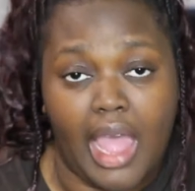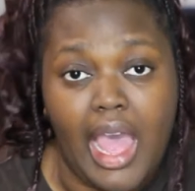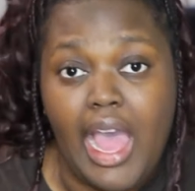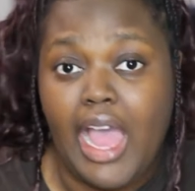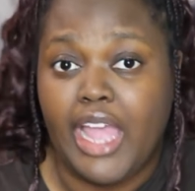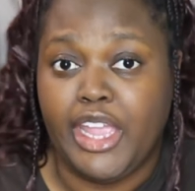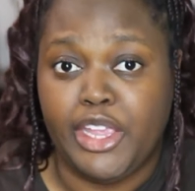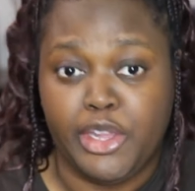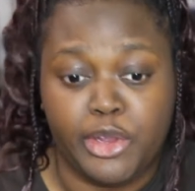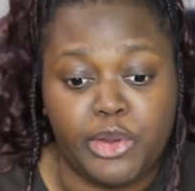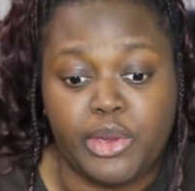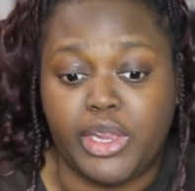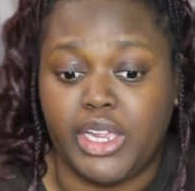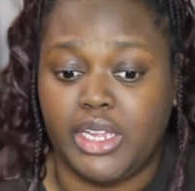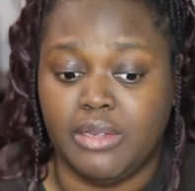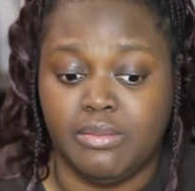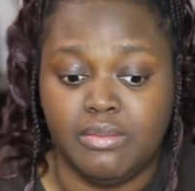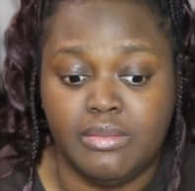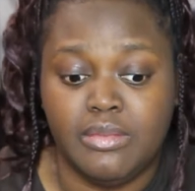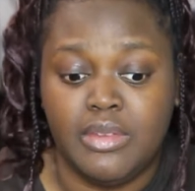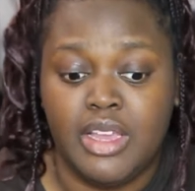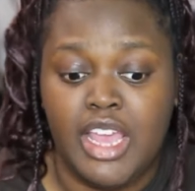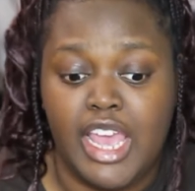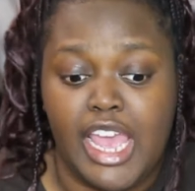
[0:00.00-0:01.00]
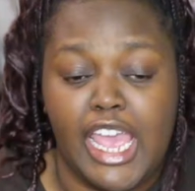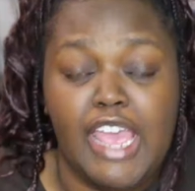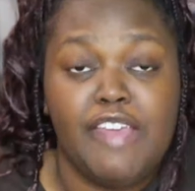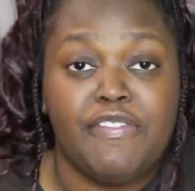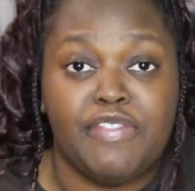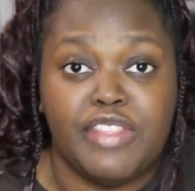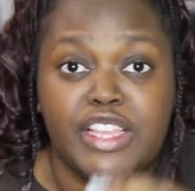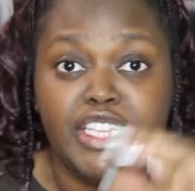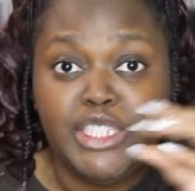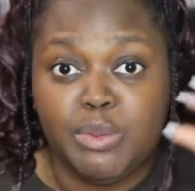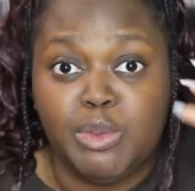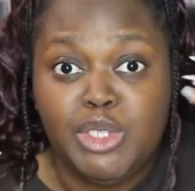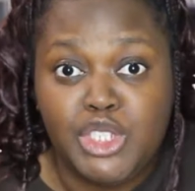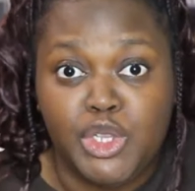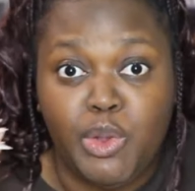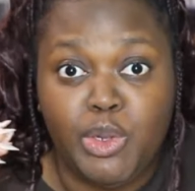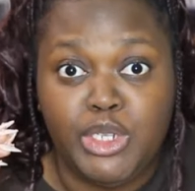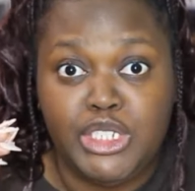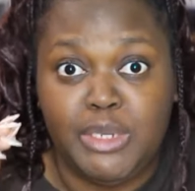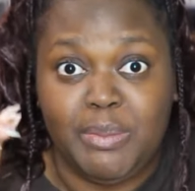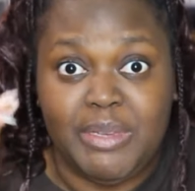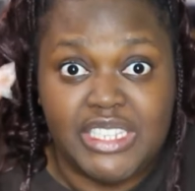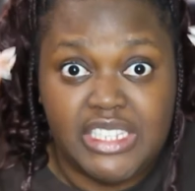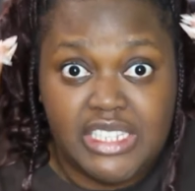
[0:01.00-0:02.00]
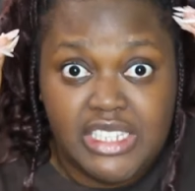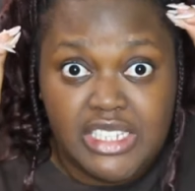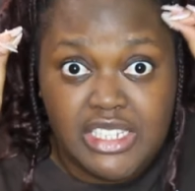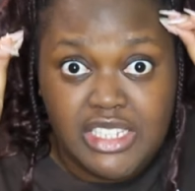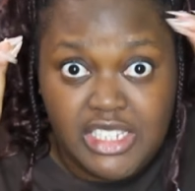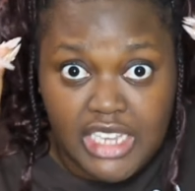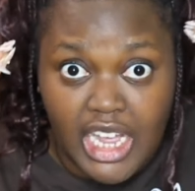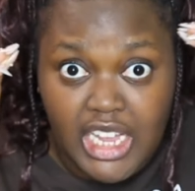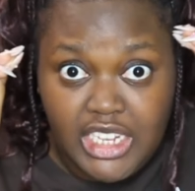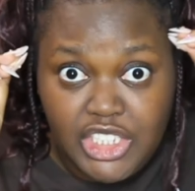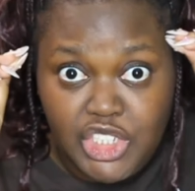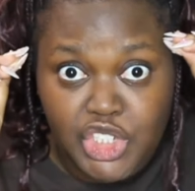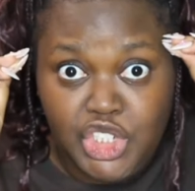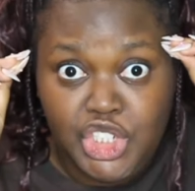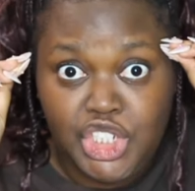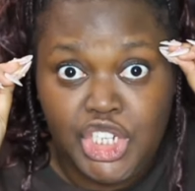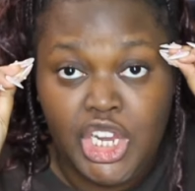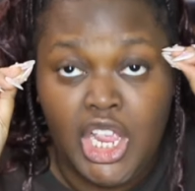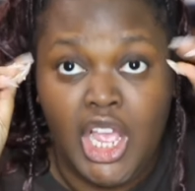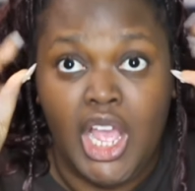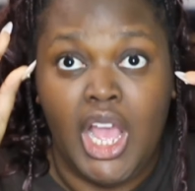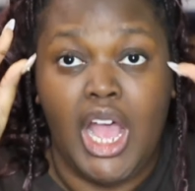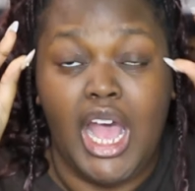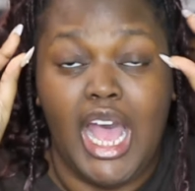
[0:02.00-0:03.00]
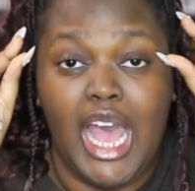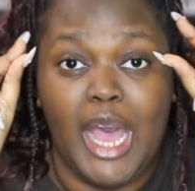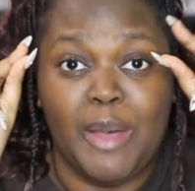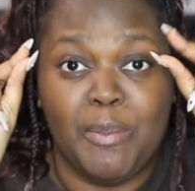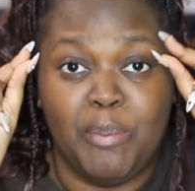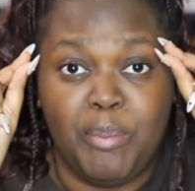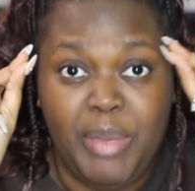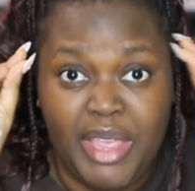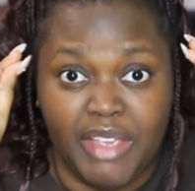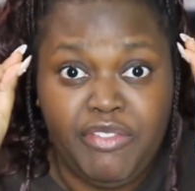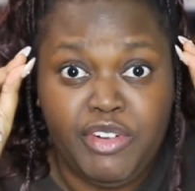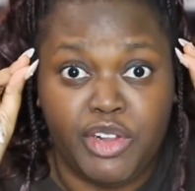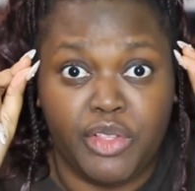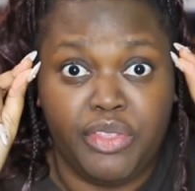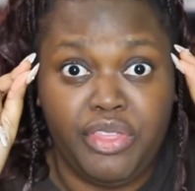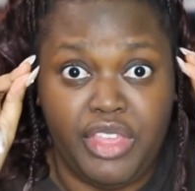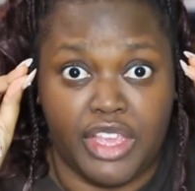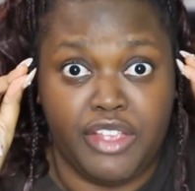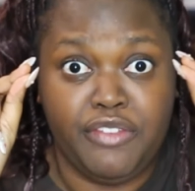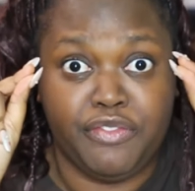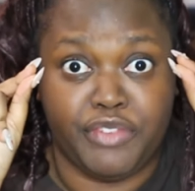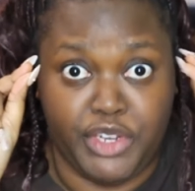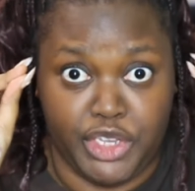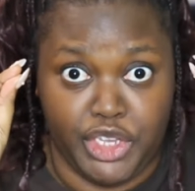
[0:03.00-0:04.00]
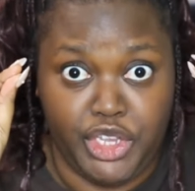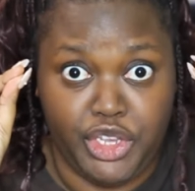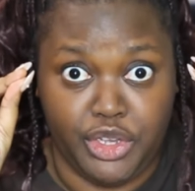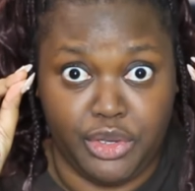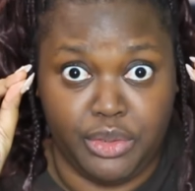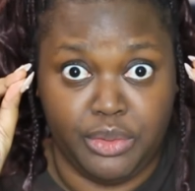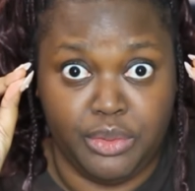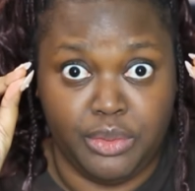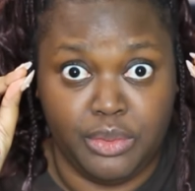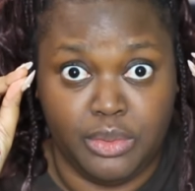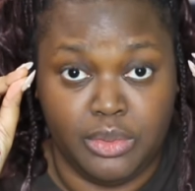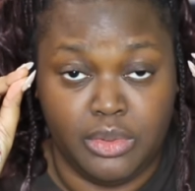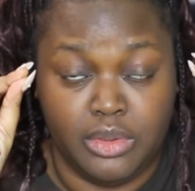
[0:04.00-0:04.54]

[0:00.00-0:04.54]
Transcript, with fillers: I agree. If this was going to be such a pivotal thing for you,